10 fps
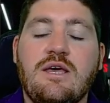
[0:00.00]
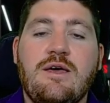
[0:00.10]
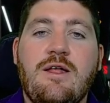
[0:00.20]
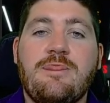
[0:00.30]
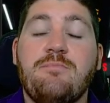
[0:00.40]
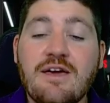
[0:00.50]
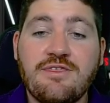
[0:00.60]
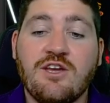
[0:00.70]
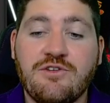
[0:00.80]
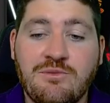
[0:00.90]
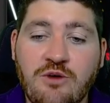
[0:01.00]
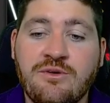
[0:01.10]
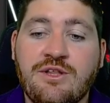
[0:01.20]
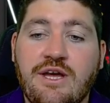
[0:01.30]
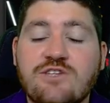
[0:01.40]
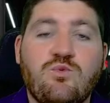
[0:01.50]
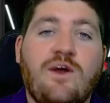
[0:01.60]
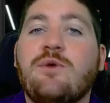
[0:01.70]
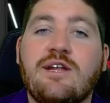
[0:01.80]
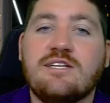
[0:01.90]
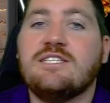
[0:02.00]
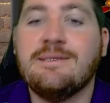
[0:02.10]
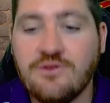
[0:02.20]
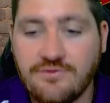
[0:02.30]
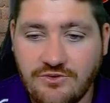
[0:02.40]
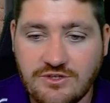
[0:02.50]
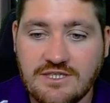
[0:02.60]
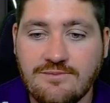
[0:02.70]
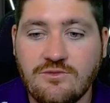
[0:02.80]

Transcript: The big thing at the moment is when are we going to see him in the first team?